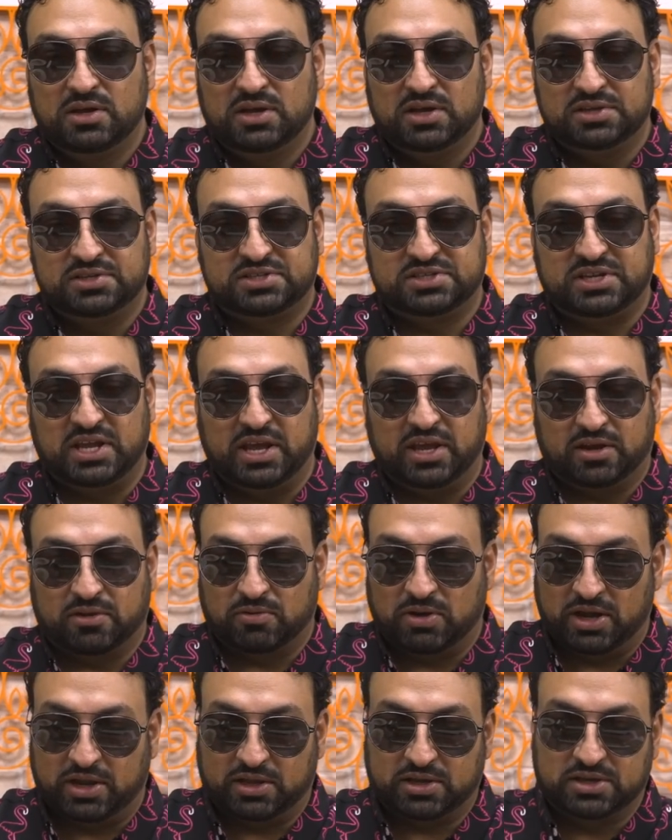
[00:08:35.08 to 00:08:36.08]
steak,
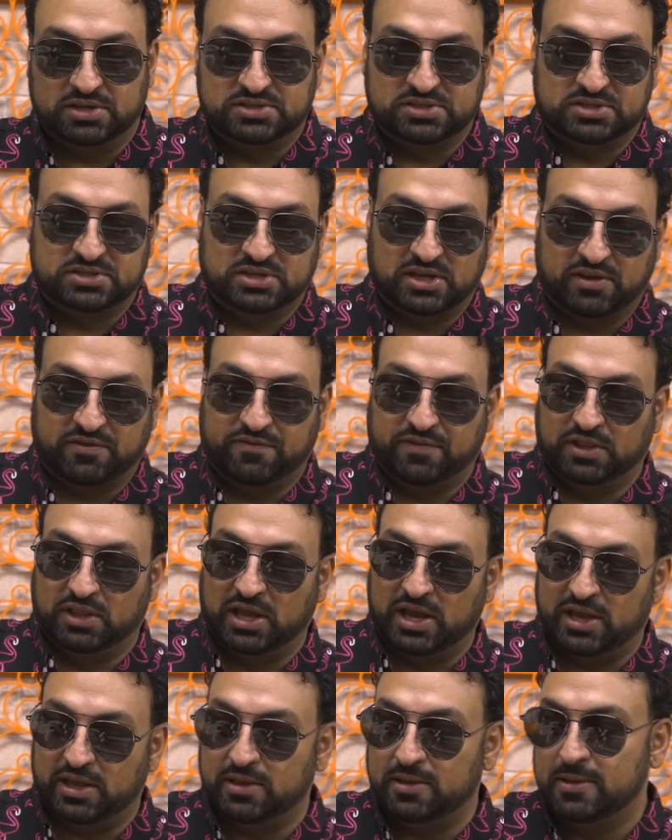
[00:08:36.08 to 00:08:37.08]
right? Because it's like
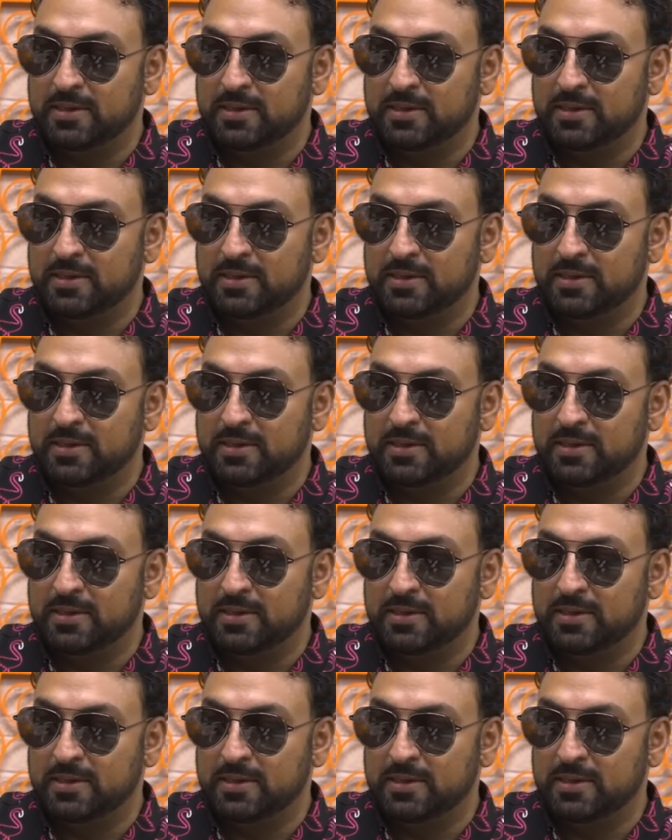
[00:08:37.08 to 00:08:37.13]
filet.